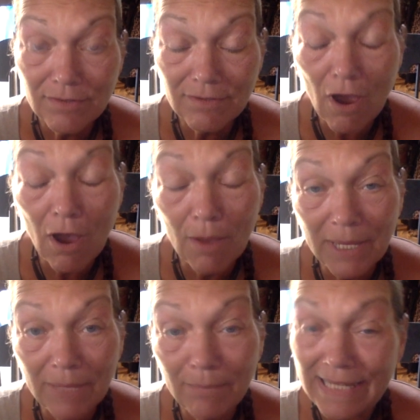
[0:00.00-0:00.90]

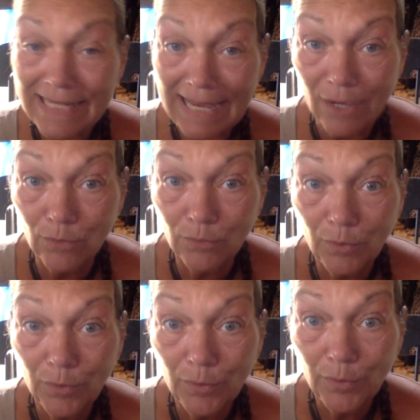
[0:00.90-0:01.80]
calming me down.
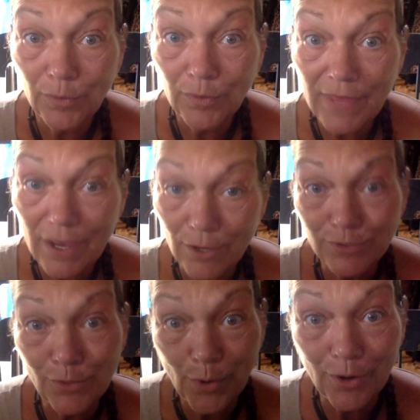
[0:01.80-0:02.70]
They also
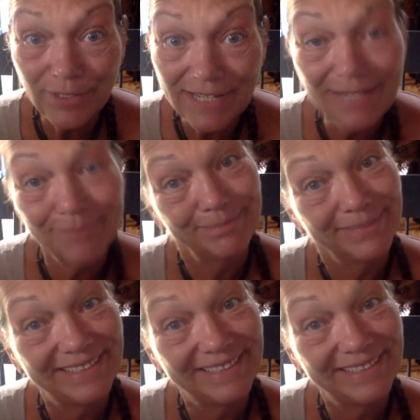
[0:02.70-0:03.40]
work on him.